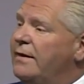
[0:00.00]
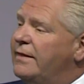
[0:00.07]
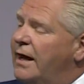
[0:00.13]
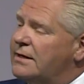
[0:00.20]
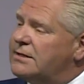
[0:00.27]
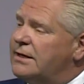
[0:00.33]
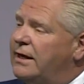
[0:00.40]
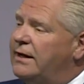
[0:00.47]

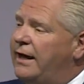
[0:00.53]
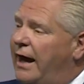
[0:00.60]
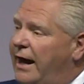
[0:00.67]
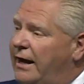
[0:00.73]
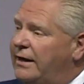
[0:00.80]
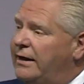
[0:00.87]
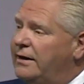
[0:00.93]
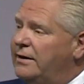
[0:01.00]
That's like
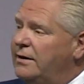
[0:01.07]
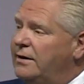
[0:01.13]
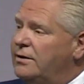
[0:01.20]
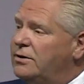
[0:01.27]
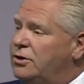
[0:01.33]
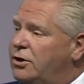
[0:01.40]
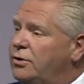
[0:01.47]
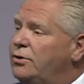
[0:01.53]
adding
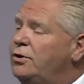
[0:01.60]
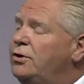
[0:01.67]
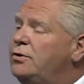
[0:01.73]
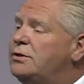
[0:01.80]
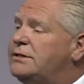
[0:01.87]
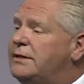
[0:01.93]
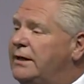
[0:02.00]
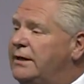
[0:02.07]
two
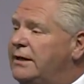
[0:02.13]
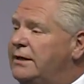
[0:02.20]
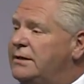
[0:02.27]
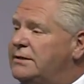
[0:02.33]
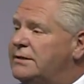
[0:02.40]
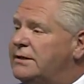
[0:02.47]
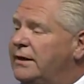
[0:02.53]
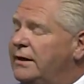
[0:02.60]
new
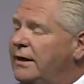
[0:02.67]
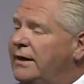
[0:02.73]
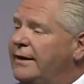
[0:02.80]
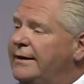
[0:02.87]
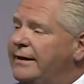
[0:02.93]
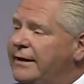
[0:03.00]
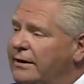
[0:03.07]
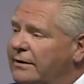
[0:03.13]
cities
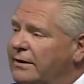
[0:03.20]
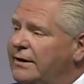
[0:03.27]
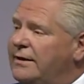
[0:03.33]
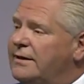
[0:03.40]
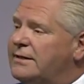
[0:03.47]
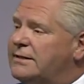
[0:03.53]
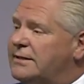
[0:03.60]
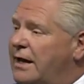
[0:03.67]
nearly
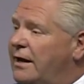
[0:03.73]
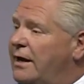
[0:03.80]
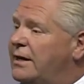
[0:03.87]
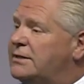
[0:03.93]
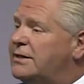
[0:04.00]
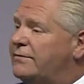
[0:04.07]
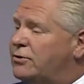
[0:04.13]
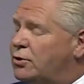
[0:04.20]
the
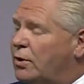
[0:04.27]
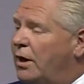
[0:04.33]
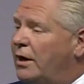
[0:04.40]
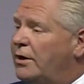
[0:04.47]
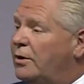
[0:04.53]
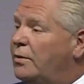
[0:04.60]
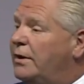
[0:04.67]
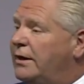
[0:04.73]
size of
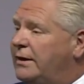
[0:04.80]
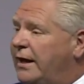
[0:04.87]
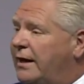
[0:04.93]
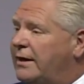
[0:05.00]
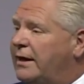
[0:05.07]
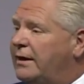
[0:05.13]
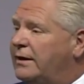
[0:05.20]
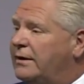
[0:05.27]
Toronto in a
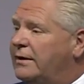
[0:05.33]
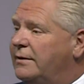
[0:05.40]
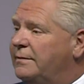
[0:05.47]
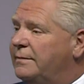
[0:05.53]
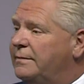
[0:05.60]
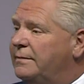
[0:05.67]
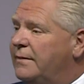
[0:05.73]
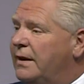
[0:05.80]
decade.
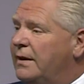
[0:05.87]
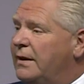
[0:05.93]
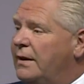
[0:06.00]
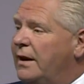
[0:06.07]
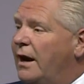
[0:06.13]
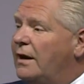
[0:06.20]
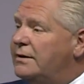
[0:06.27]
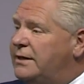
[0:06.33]

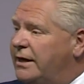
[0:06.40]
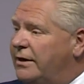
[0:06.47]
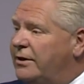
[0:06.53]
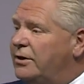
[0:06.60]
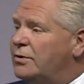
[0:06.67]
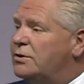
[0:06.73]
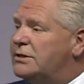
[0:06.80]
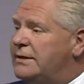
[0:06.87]

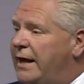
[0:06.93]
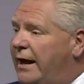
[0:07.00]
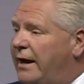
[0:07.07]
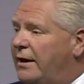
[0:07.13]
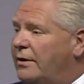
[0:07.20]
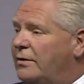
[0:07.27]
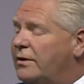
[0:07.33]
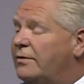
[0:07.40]
Ontario is
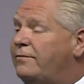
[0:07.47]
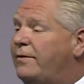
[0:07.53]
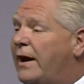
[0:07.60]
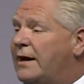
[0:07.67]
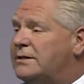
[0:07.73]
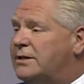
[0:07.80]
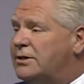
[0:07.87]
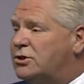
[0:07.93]
now the
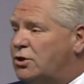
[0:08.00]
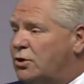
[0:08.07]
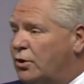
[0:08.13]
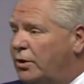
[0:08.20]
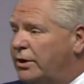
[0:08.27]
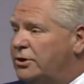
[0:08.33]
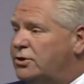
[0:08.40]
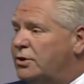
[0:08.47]
fastest
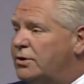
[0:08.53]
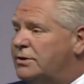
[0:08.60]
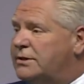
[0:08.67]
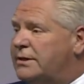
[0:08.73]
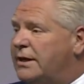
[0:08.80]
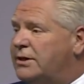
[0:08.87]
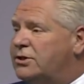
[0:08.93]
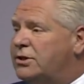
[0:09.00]
growing
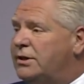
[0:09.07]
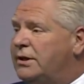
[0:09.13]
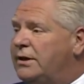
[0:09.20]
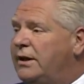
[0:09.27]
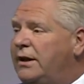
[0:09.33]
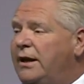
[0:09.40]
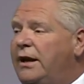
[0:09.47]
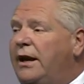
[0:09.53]

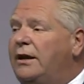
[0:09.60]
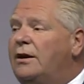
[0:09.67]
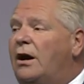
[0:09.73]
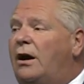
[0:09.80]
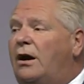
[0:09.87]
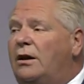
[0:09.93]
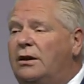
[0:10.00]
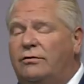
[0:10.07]
jurisdiction in
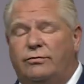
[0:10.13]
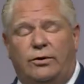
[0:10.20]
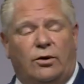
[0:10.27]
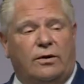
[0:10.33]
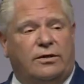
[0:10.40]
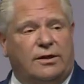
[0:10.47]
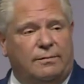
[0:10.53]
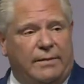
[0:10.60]
all of
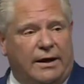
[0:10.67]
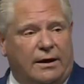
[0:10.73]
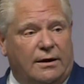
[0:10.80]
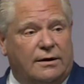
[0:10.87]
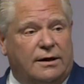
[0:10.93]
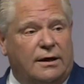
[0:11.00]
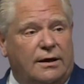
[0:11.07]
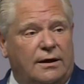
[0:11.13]
North
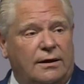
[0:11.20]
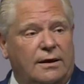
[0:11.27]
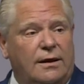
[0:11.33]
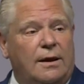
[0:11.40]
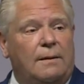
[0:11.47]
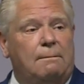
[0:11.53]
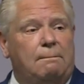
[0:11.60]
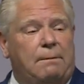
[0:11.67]
America,
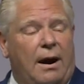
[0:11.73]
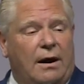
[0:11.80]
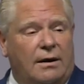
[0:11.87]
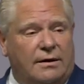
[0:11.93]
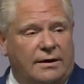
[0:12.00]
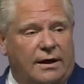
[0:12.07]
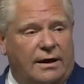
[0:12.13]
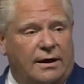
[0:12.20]

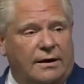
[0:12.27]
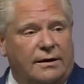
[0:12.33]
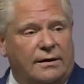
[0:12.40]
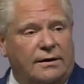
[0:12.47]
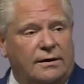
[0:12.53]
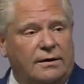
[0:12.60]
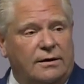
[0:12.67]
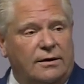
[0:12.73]
bar none.